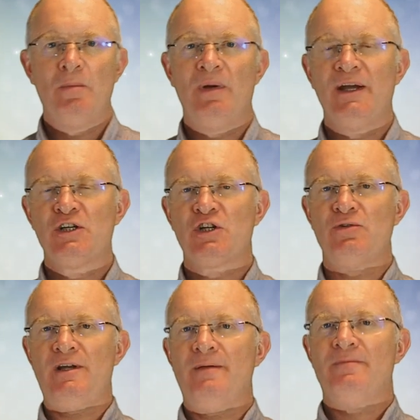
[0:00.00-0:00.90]

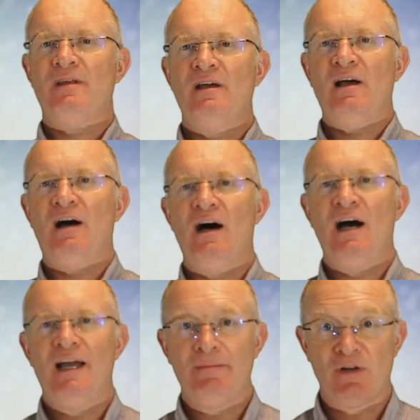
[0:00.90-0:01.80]
Pictionary.
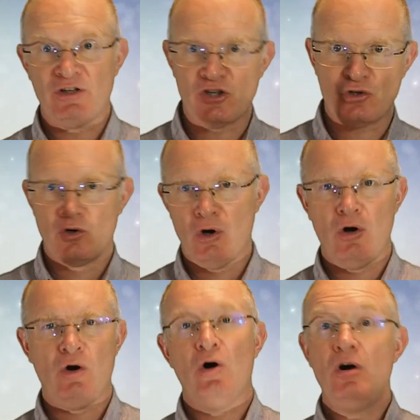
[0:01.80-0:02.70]
I am going to
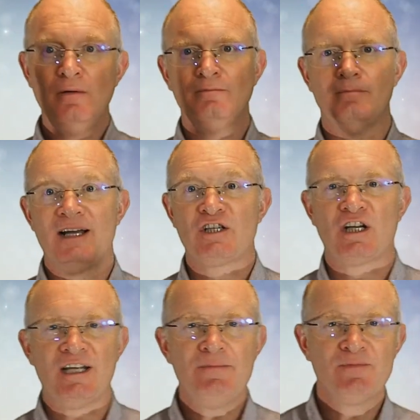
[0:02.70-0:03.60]
draw
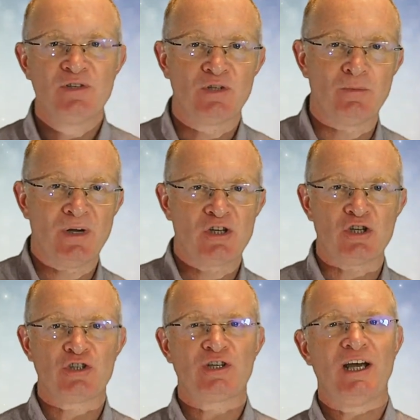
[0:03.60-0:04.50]
magically some
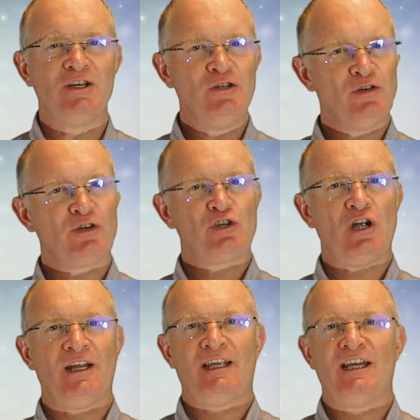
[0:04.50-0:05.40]
pictures and you've got to
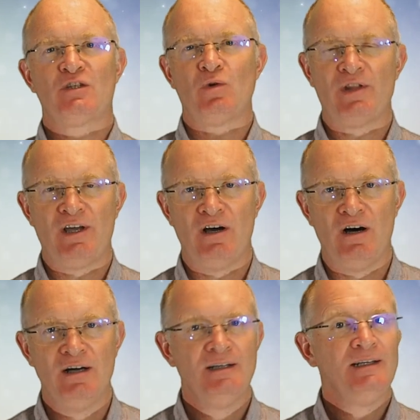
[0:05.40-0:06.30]
try and guess what they
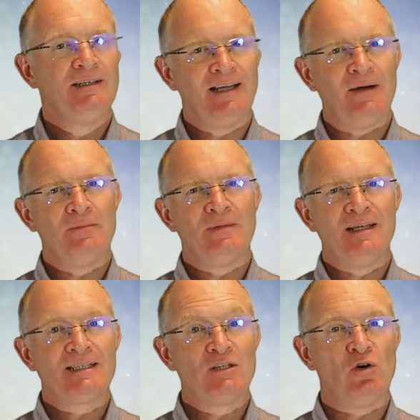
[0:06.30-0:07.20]
are. Now,
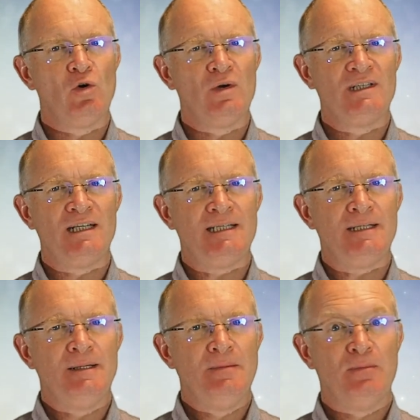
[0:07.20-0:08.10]
it's not always
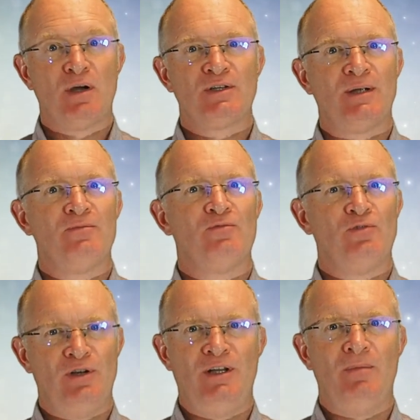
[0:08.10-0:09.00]
easy because I'm
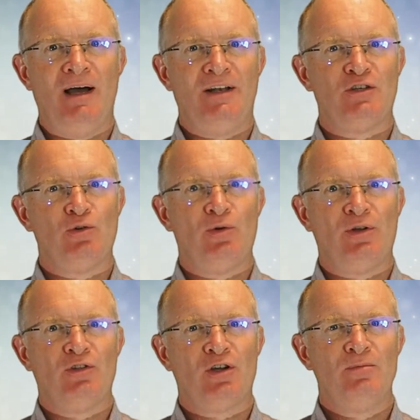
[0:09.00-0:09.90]
really bad at drawing
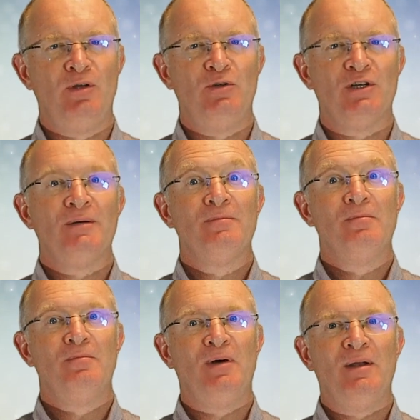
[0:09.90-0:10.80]
on the computer,
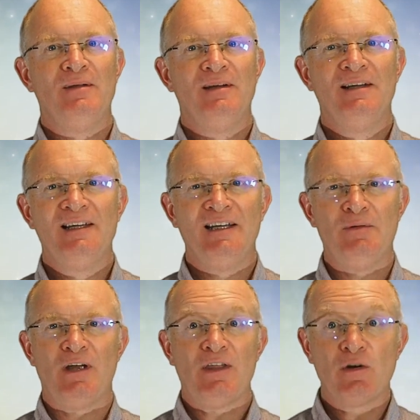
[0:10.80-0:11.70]
but here
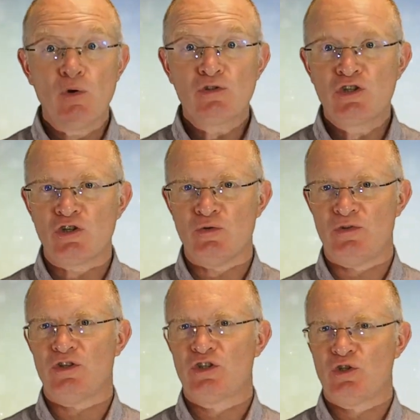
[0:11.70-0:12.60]
we go. They're all to do with
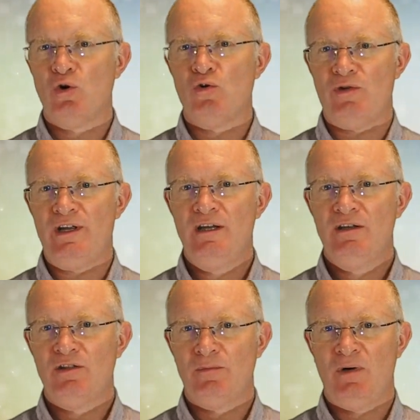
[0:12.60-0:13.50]
the story,
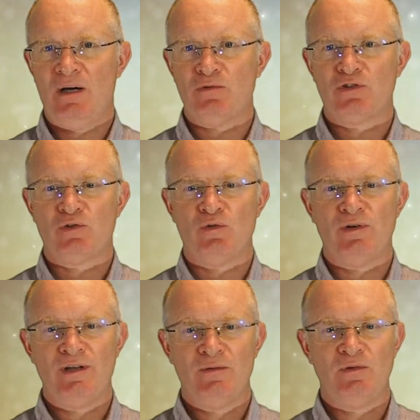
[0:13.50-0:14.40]
the Bible
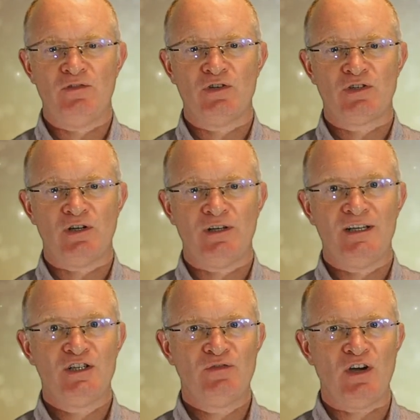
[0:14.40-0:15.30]
story we've just heard.
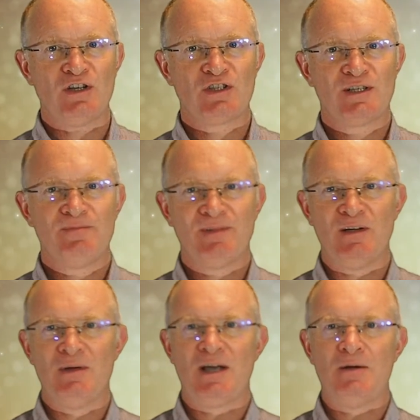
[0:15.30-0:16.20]
Here's the first.
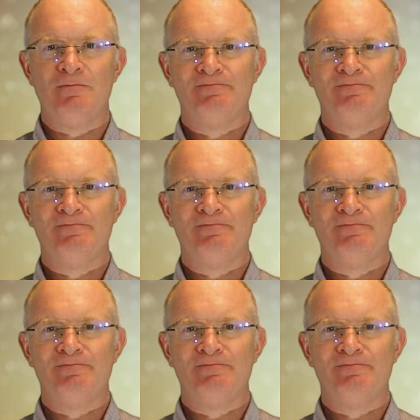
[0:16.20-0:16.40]
Here we go.